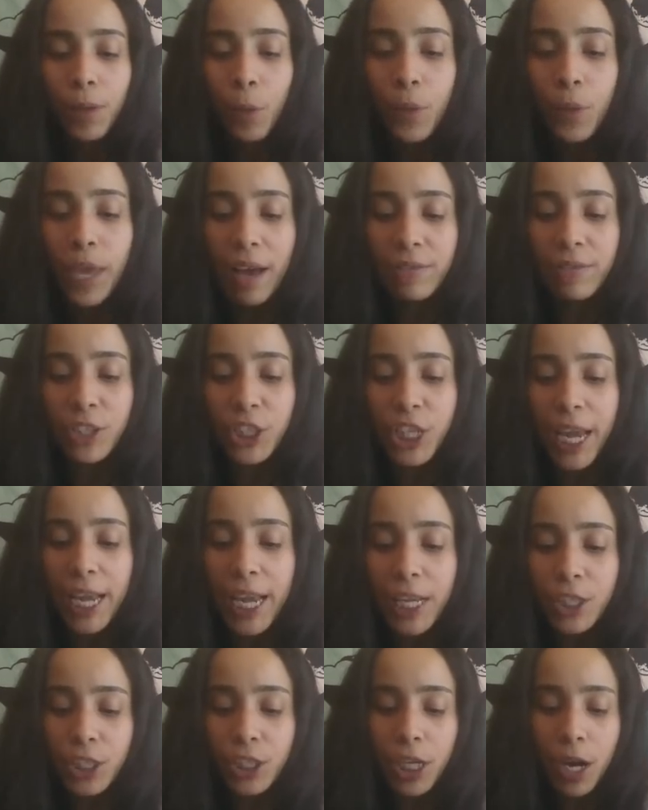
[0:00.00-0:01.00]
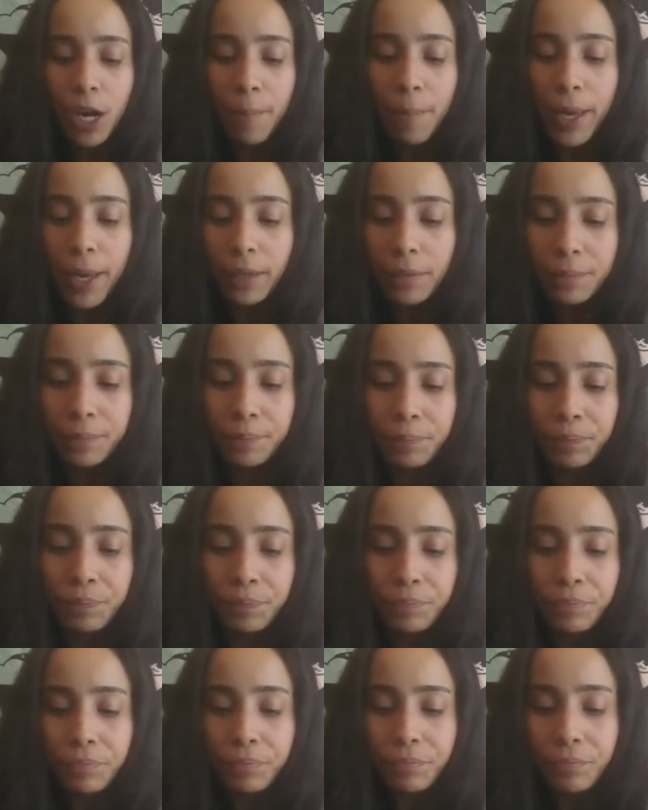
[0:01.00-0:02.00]
We have change coming,
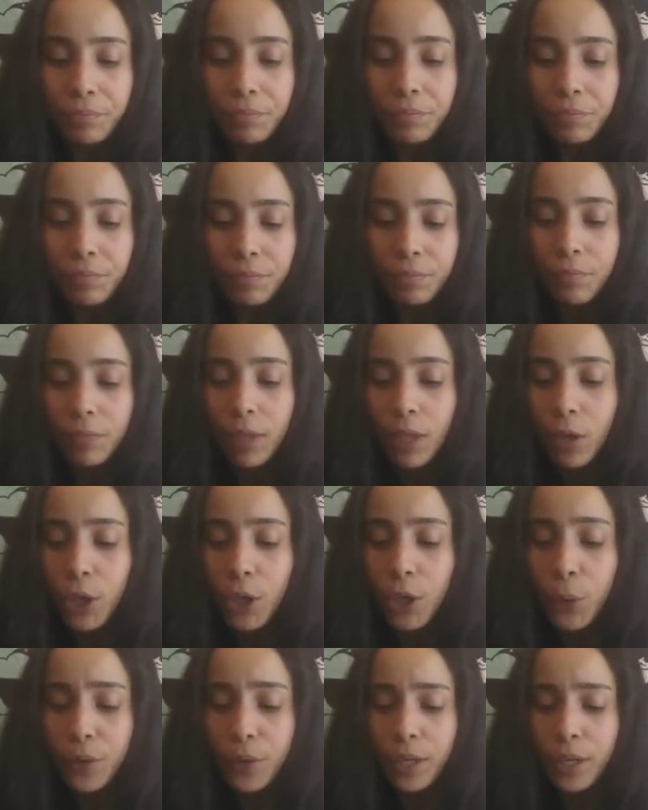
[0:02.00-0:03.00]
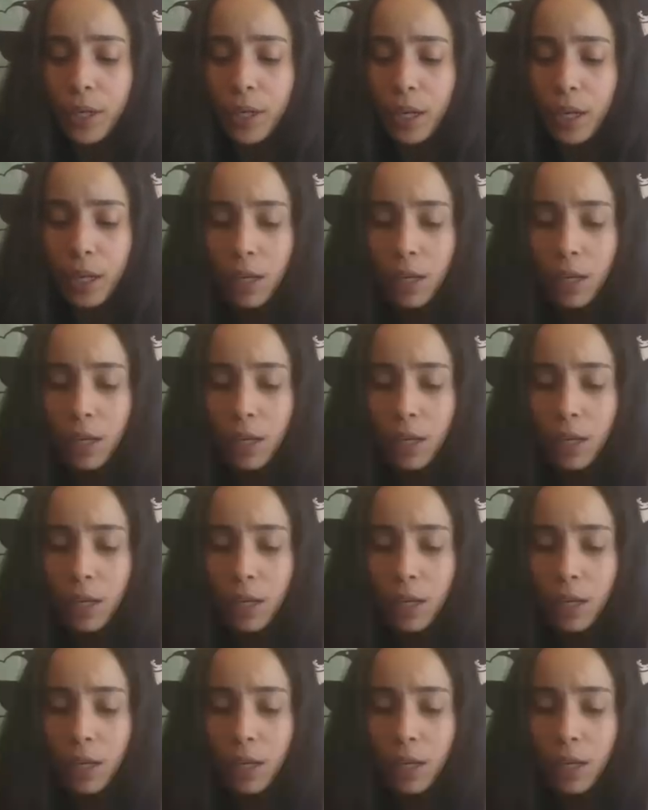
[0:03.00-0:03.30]
unity,